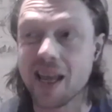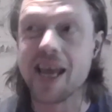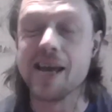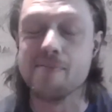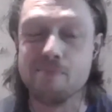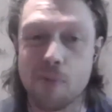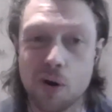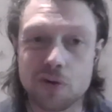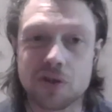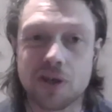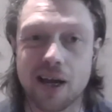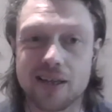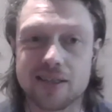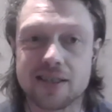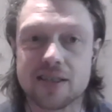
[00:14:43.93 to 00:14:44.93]
In most
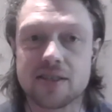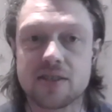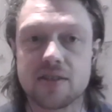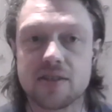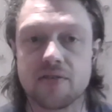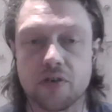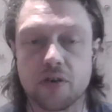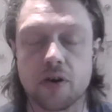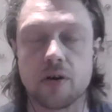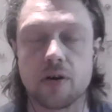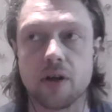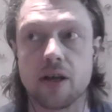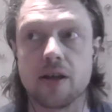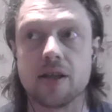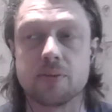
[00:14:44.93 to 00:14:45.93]
cases,
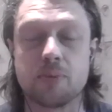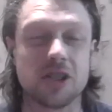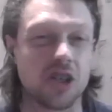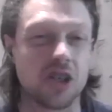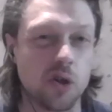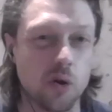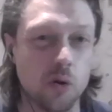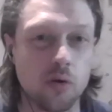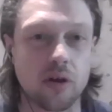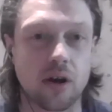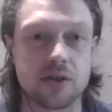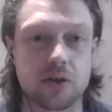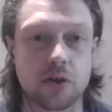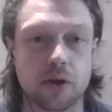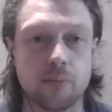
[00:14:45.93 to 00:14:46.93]
for especially youth
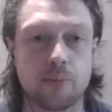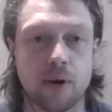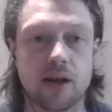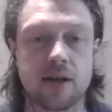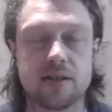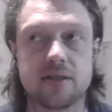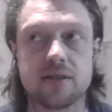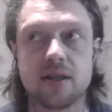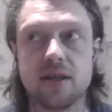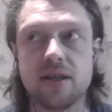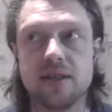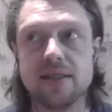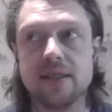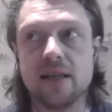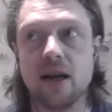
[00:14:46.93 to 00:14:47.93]
ice hockey players,
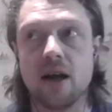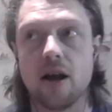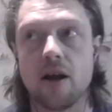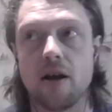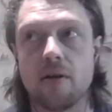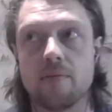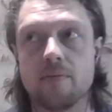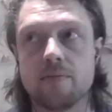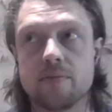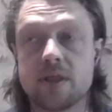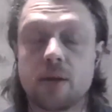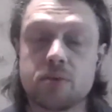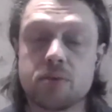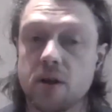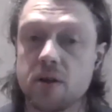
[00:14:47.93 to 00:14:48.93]

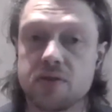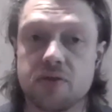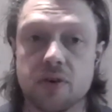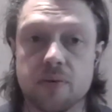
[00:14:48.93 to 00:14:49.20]
sometimes